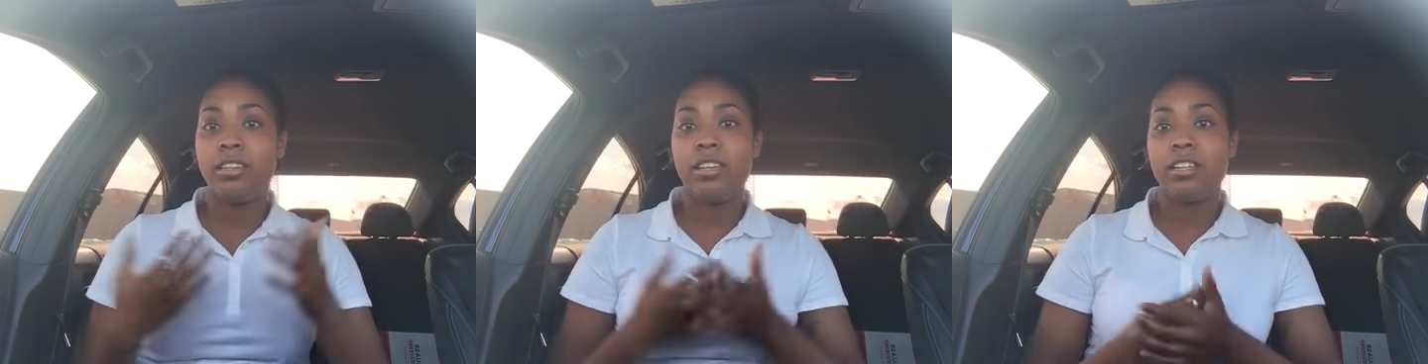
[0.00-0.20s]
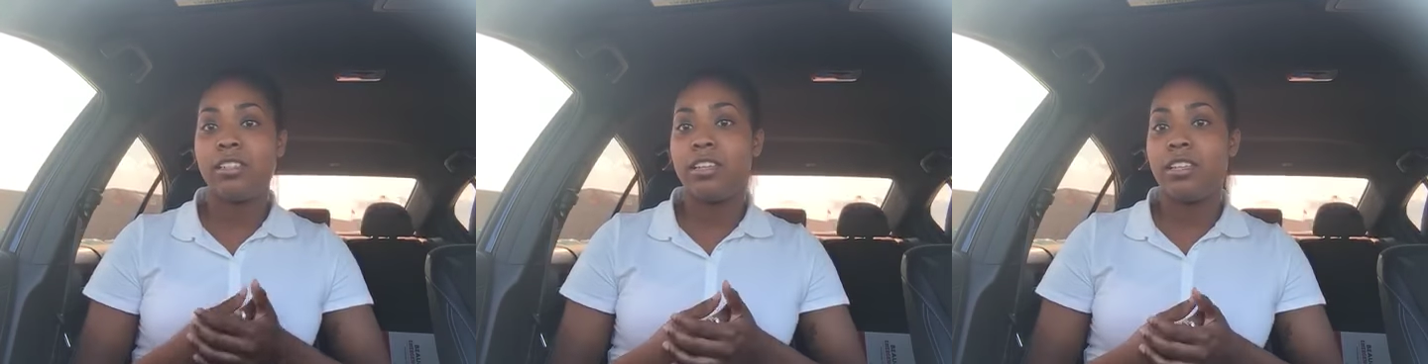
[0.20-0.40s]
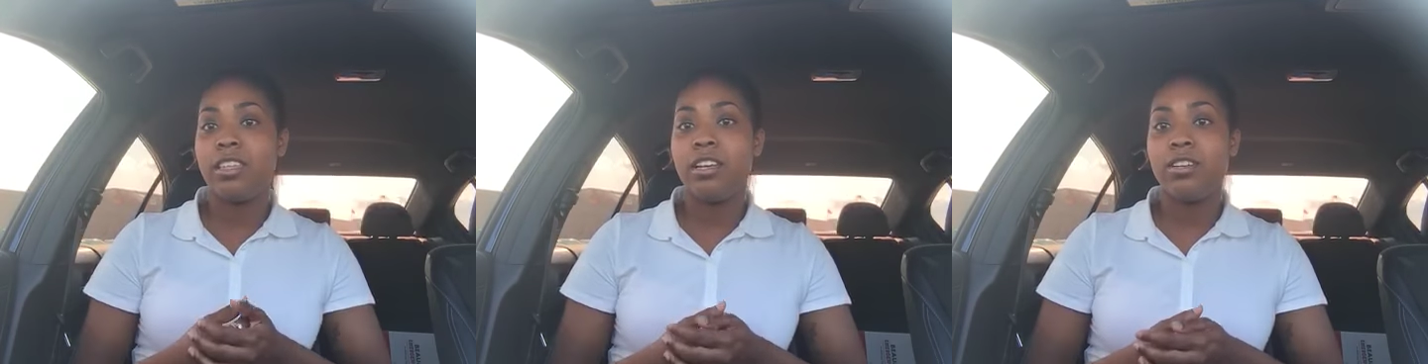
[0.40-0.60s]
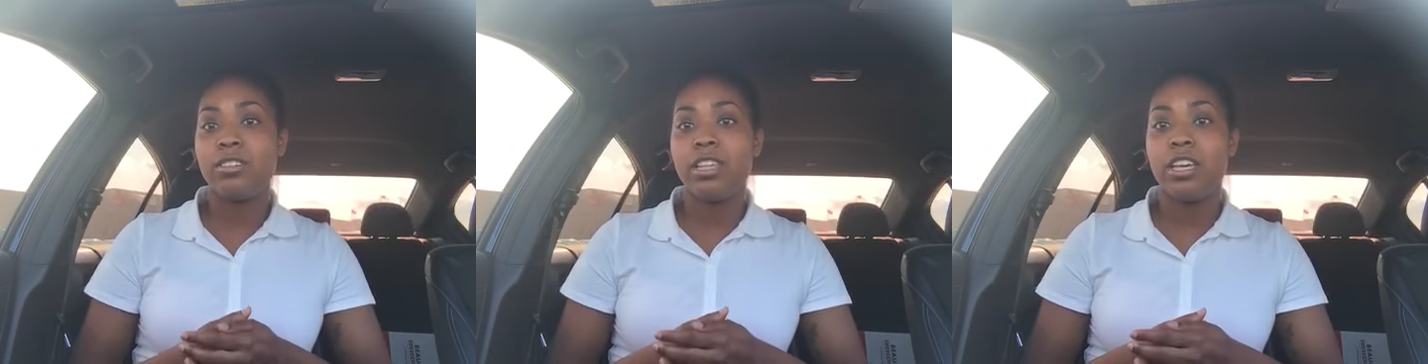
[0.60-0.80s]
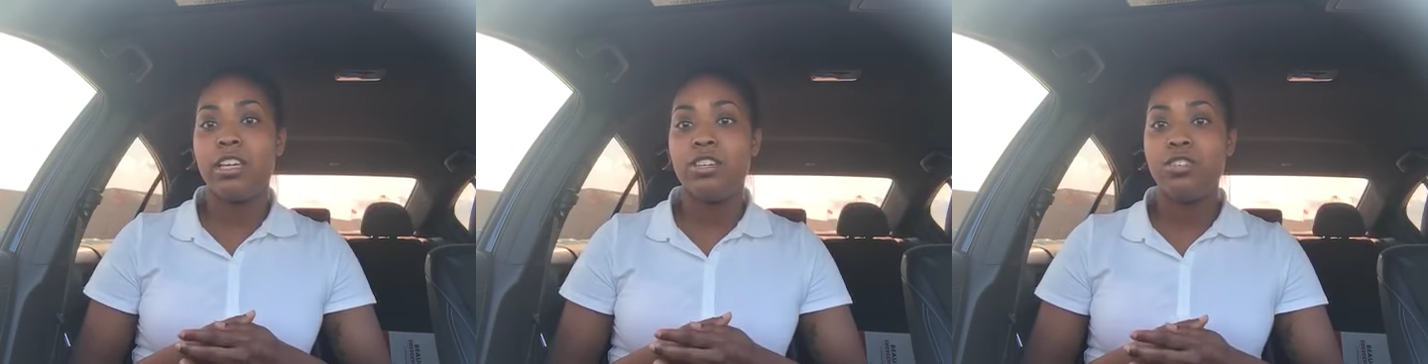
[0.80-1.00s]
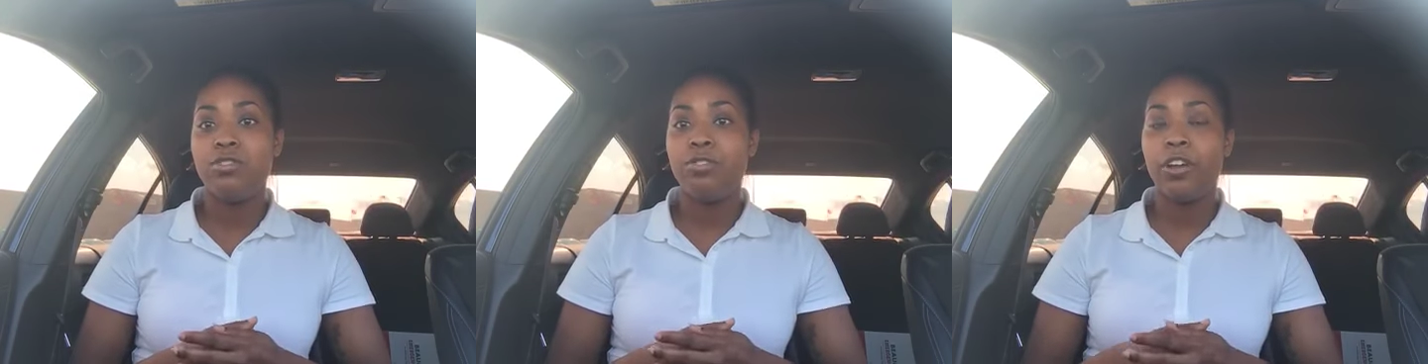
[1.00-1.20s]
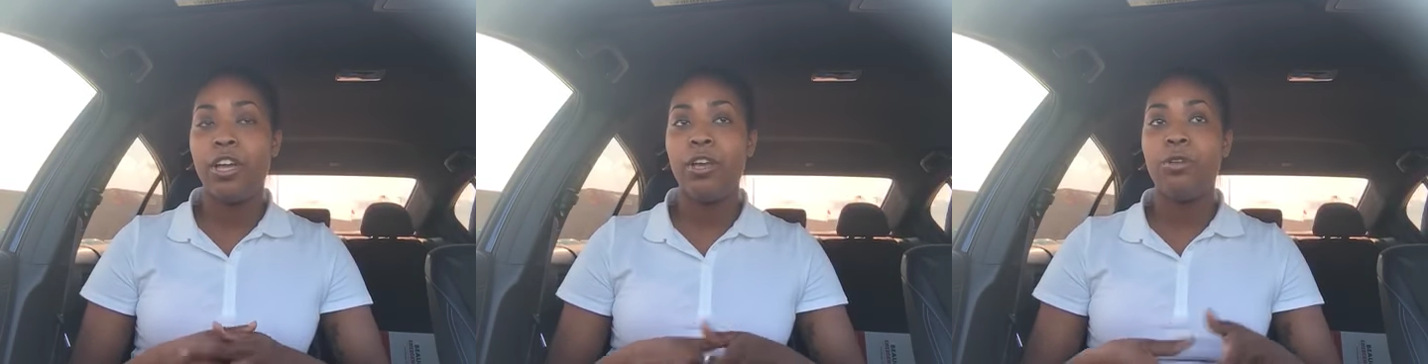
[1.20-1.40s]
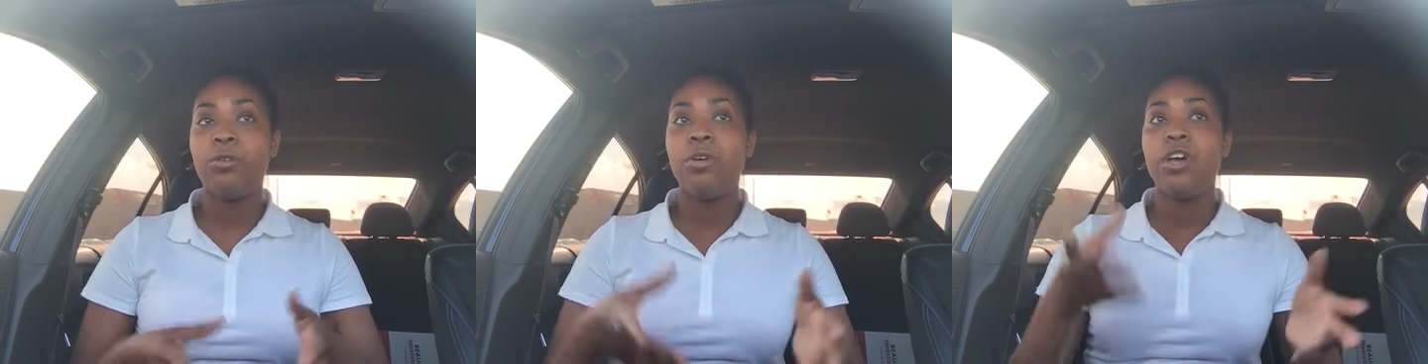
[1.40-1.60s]
there's nothing else they can do for
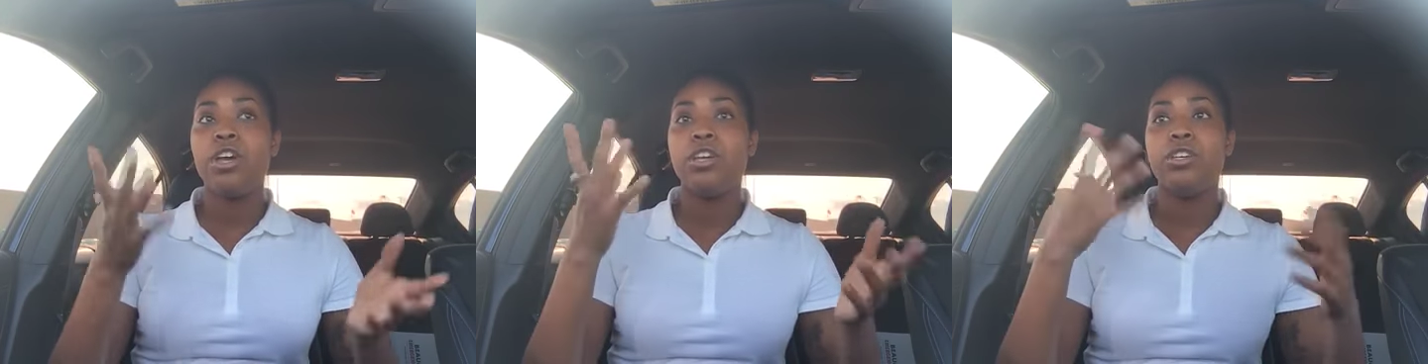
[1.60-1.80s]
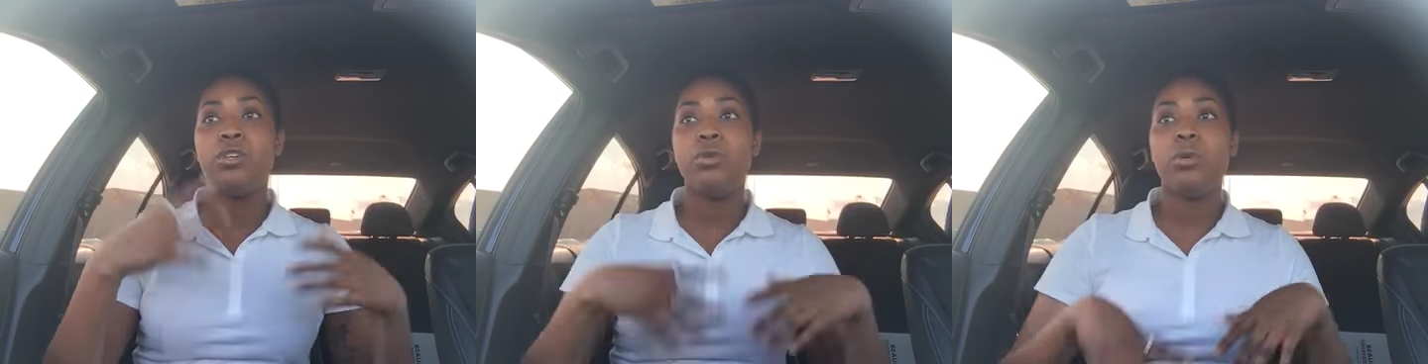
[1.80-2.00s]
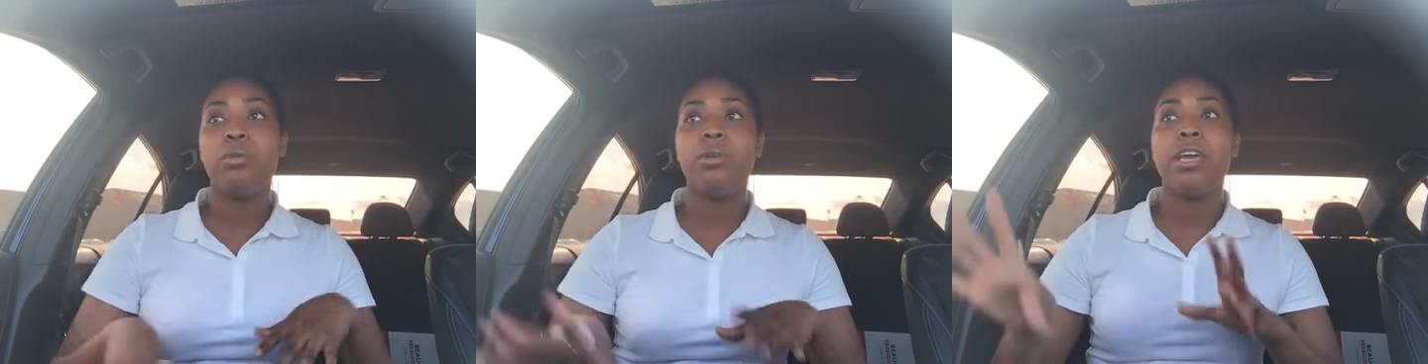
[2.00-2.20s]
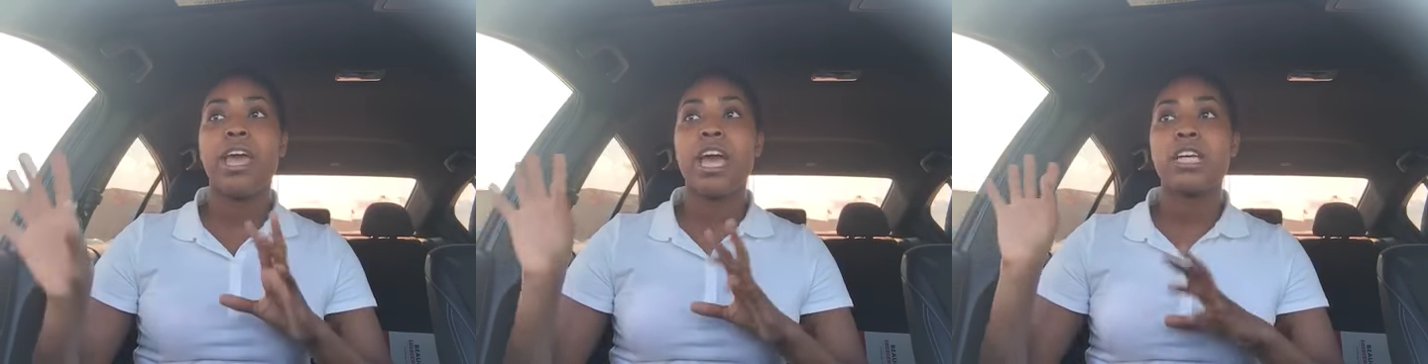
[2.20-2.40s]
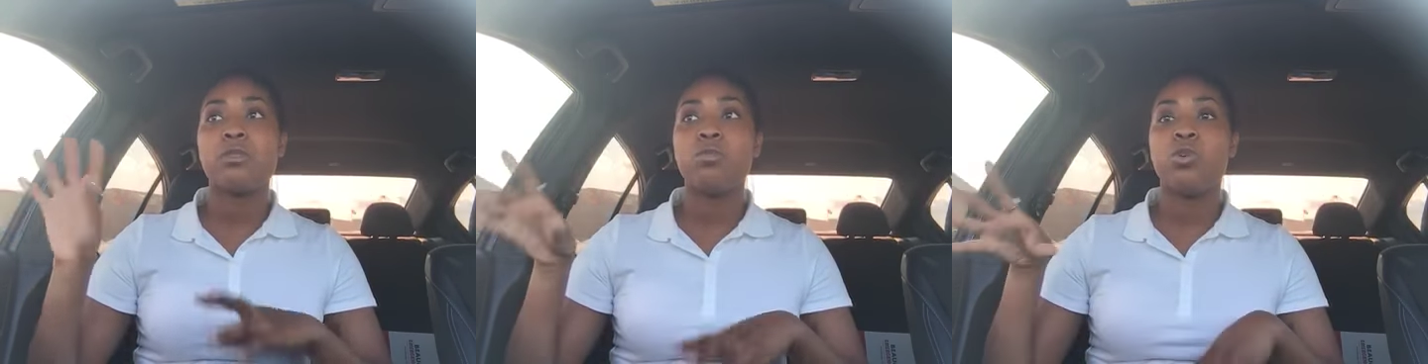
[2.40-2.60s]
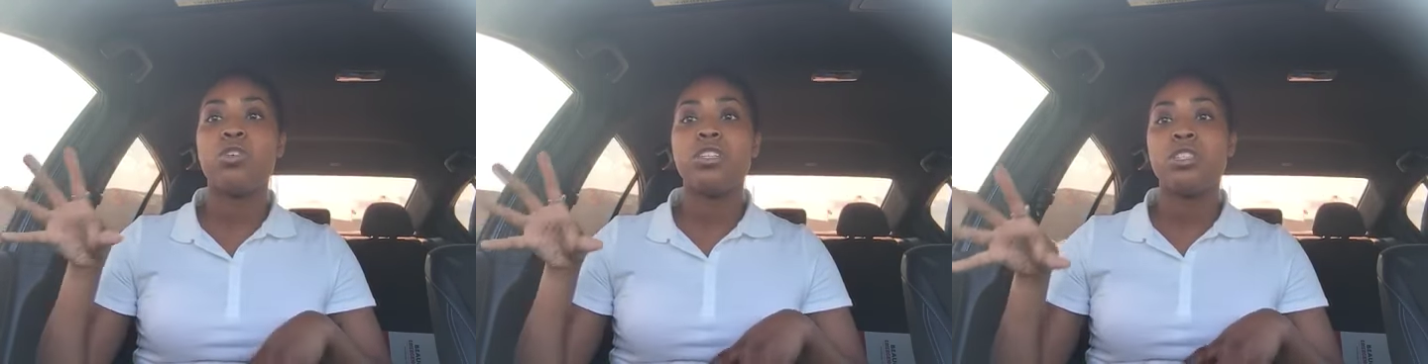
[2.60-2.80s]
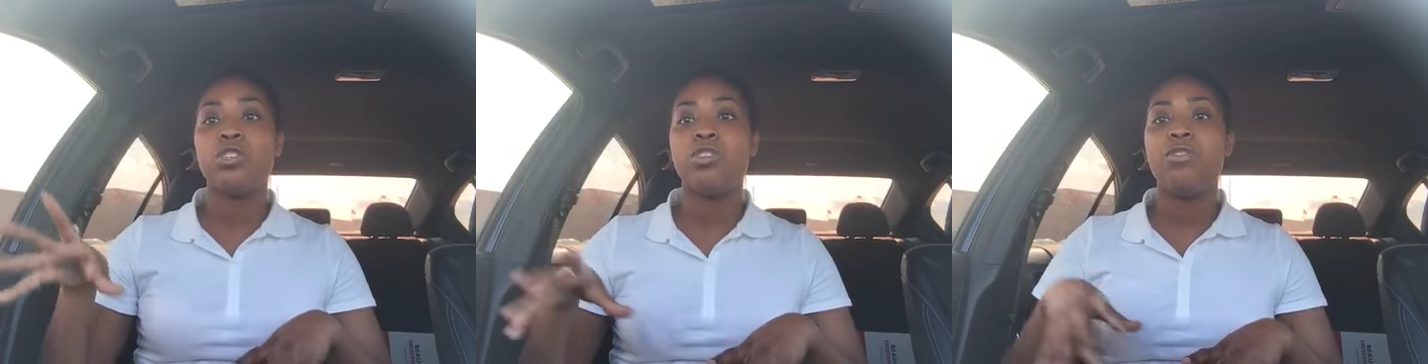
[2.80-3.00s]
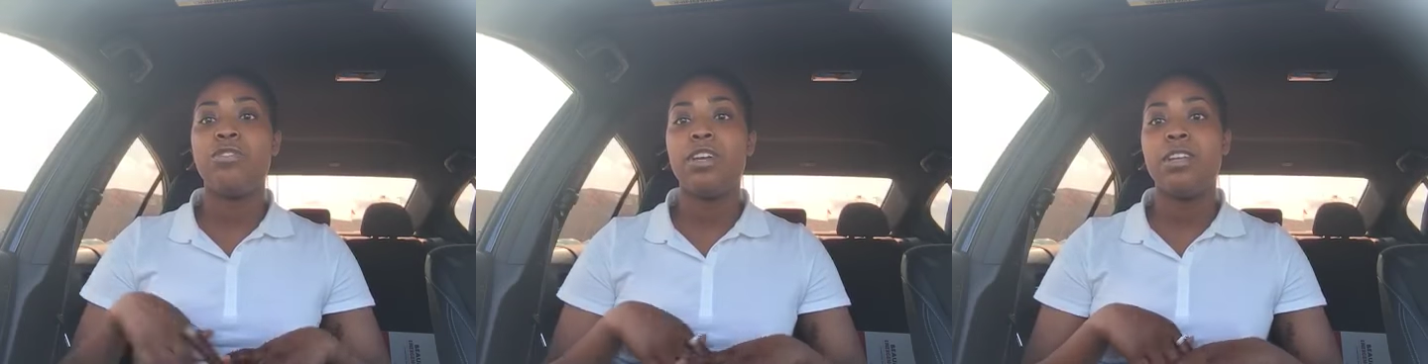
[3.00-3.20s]
you. You will be asmo'd
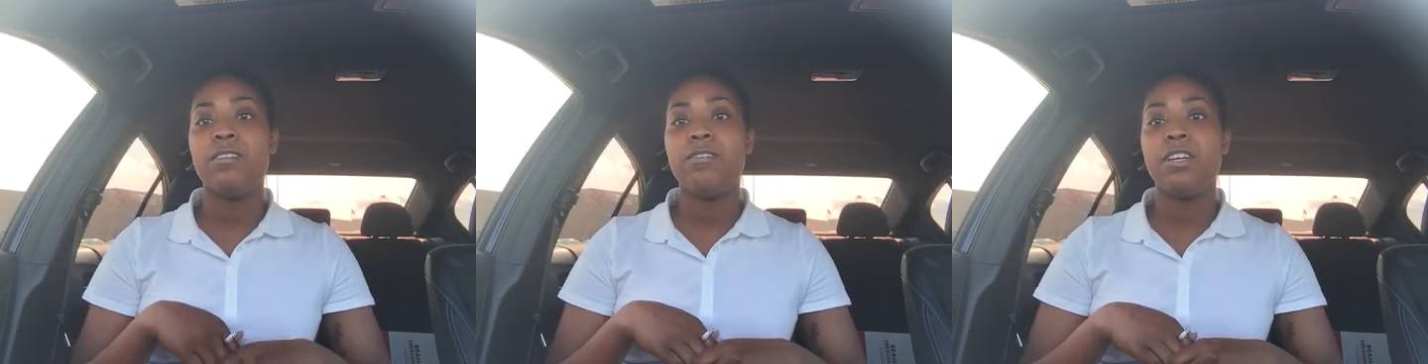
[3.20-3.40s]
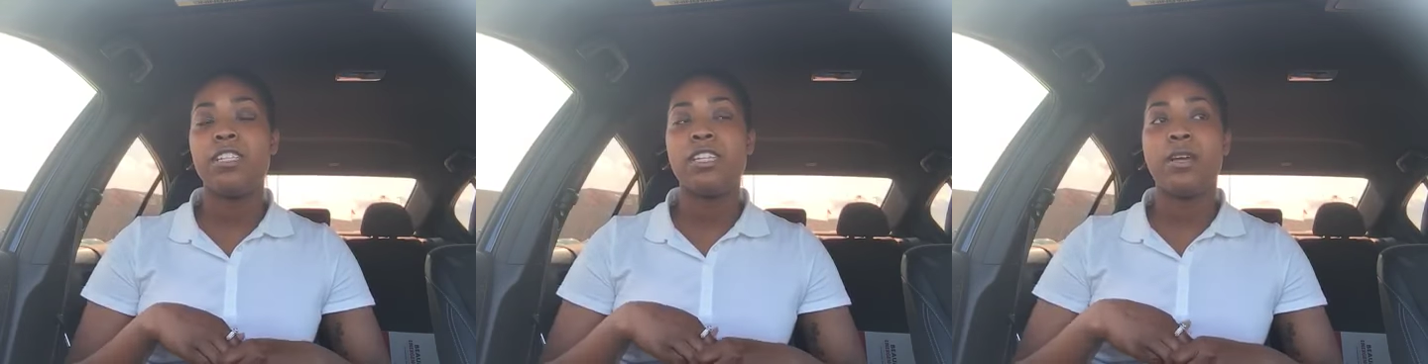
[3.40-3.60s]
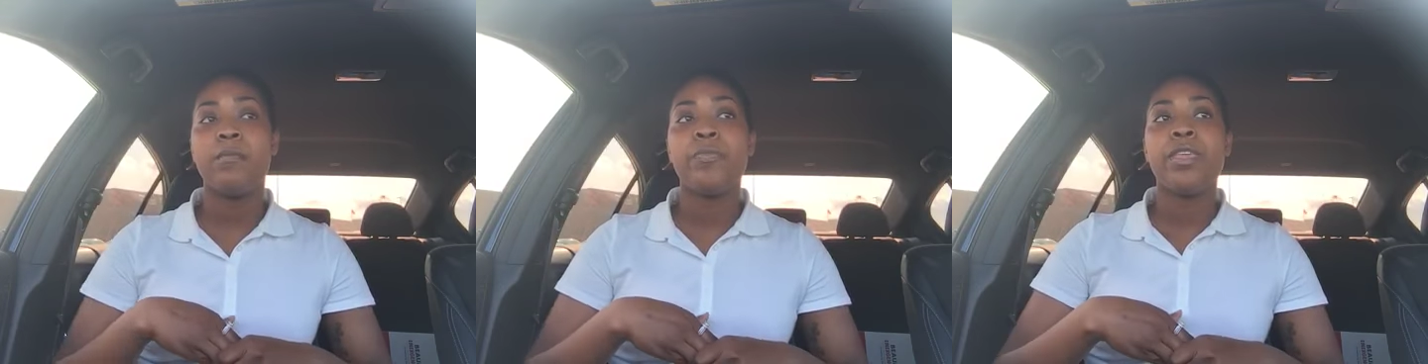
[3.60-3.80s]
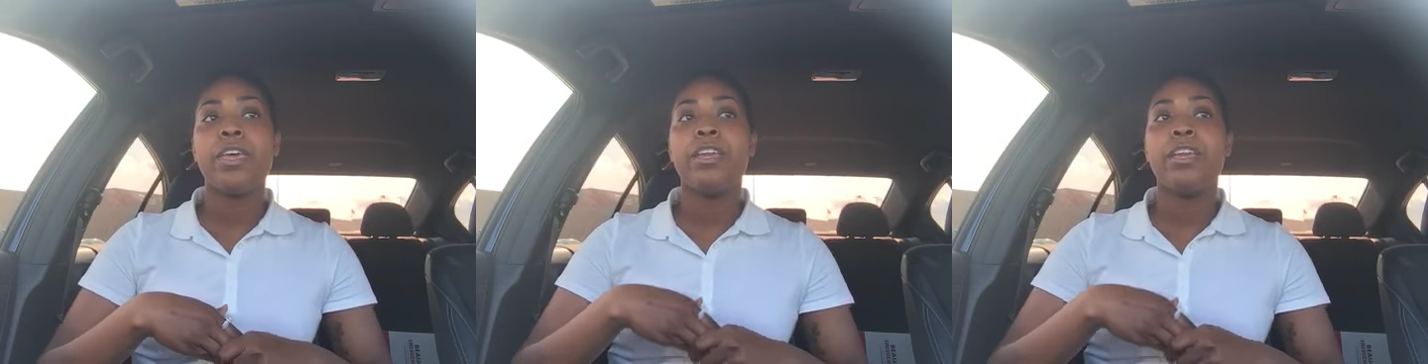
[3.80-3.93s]
into a fit division.